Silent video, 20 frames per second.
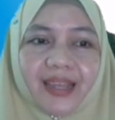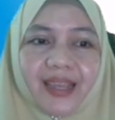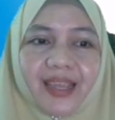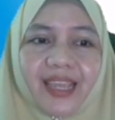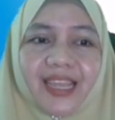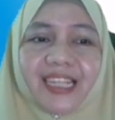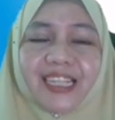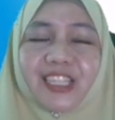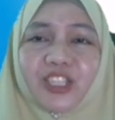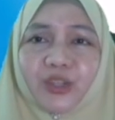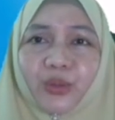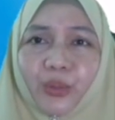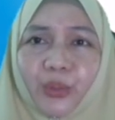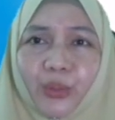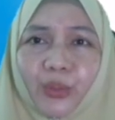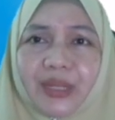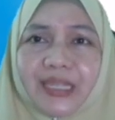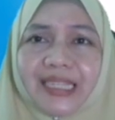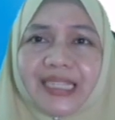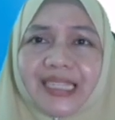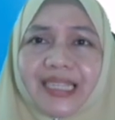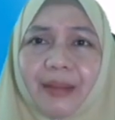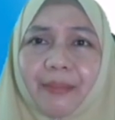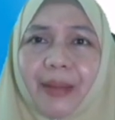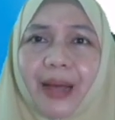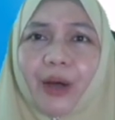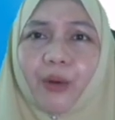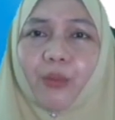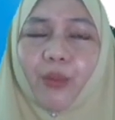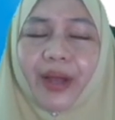it took
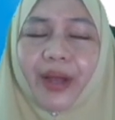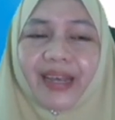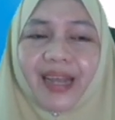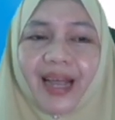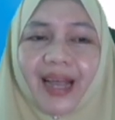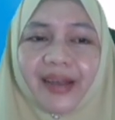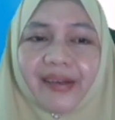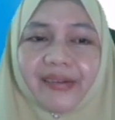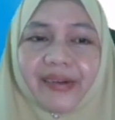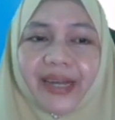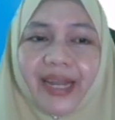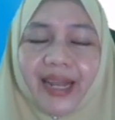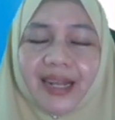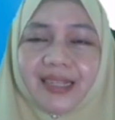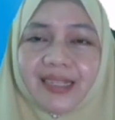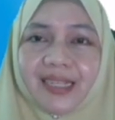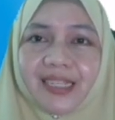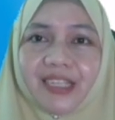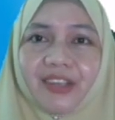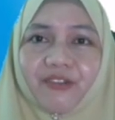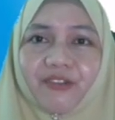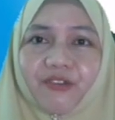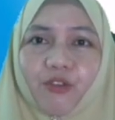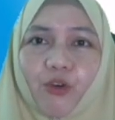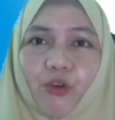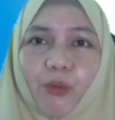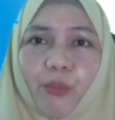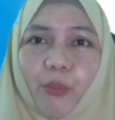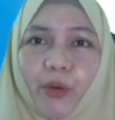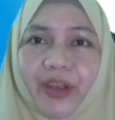about
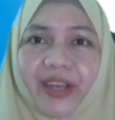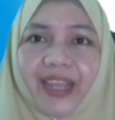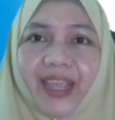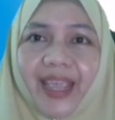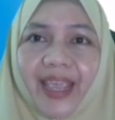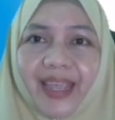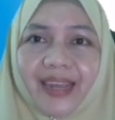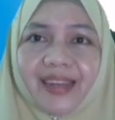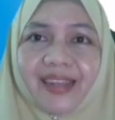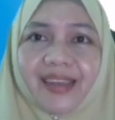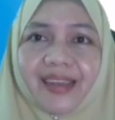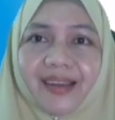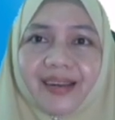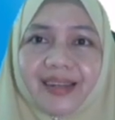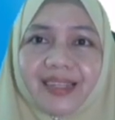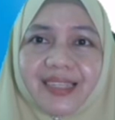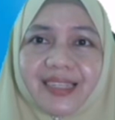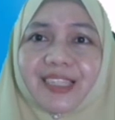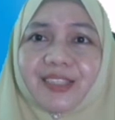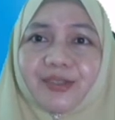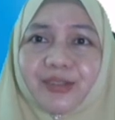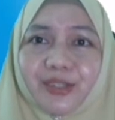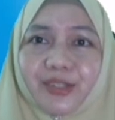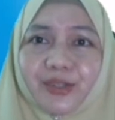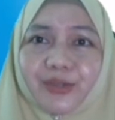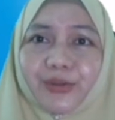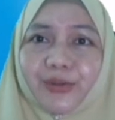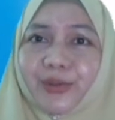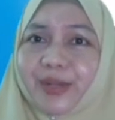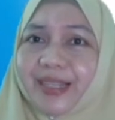164.8 years to
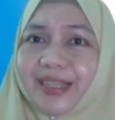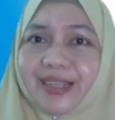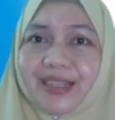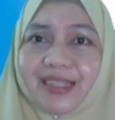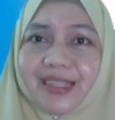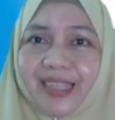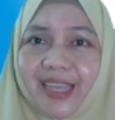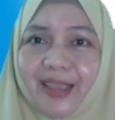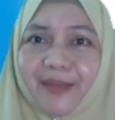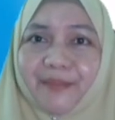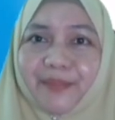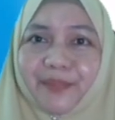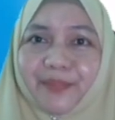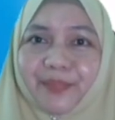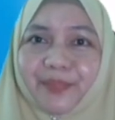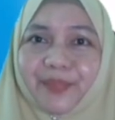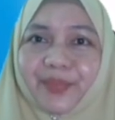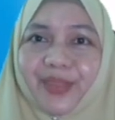do the same.